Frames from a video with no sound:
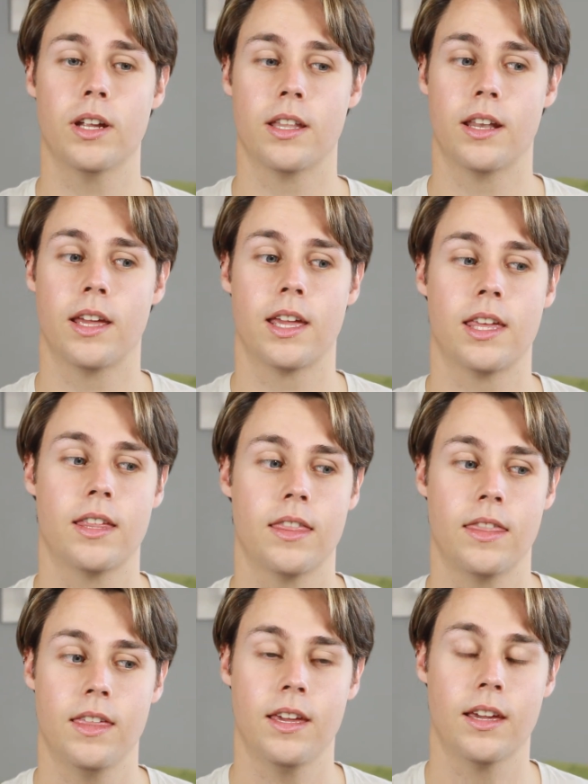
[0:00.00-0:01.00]
and I
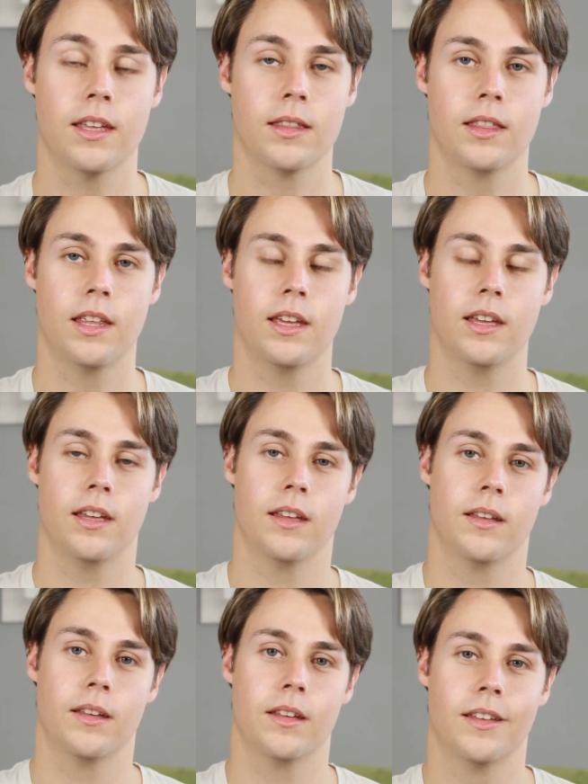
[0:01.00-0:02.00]
think
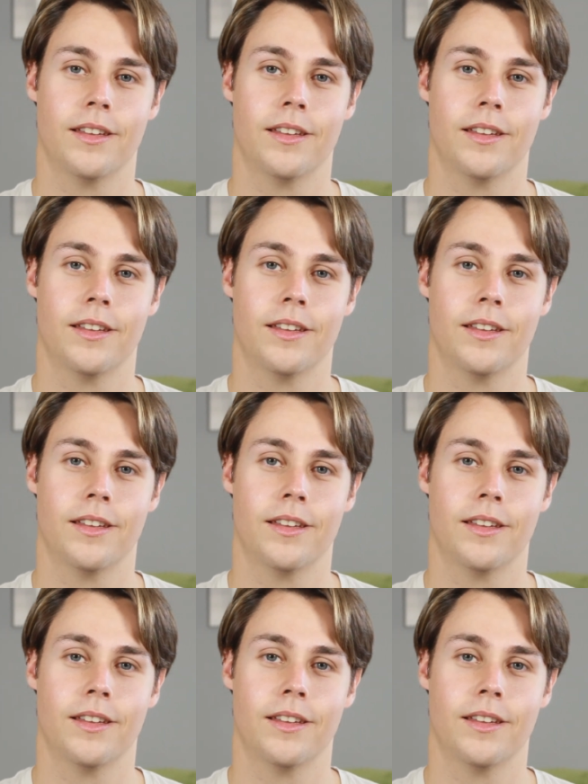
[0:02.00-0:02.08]
the